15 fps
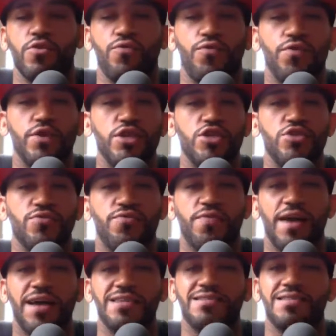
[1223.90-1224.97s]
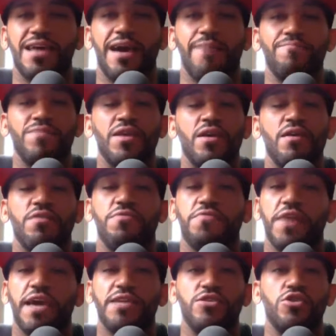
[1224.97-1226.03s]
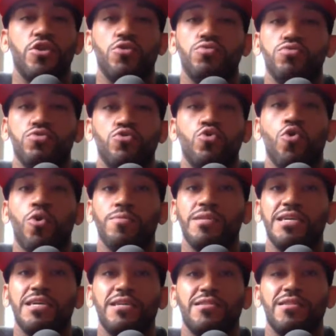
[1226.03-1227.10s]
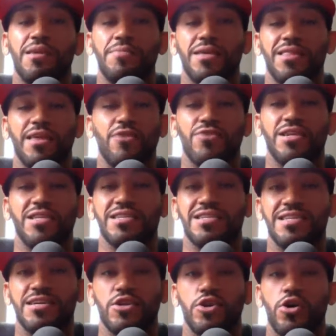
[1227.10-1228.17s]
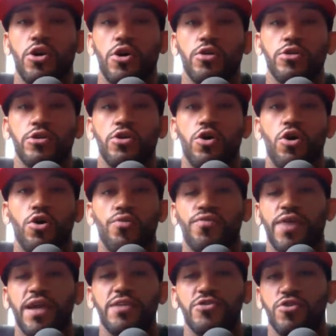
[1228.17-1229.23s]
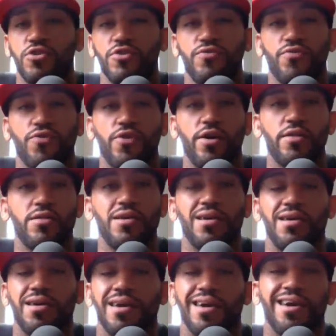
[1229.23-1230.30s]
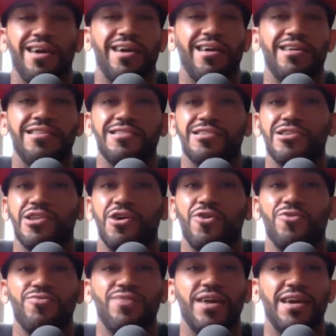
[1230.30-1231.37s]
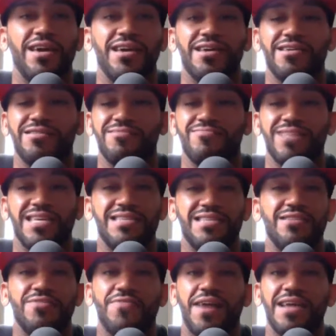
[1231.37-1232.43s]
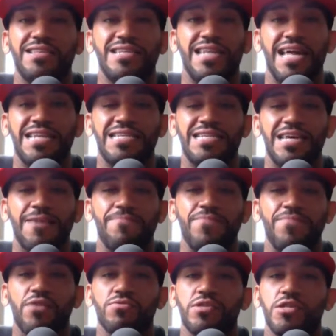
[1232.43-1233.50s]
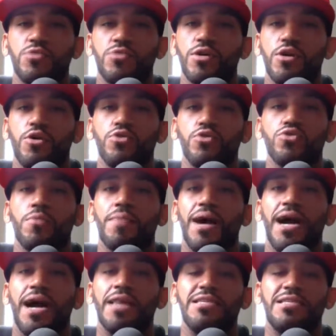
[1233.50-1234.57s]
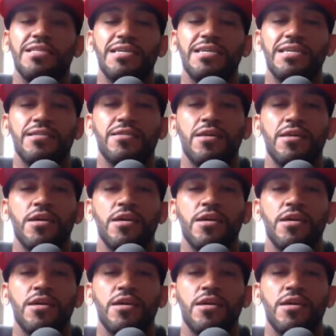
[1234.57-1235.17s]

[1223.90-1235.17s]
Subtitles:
footage of fights that fans don't normally get to. I mean, they don't get to see it at all. All fans are in the front, and they see the fights, and that's it. They don't see what goes on behind the scenes.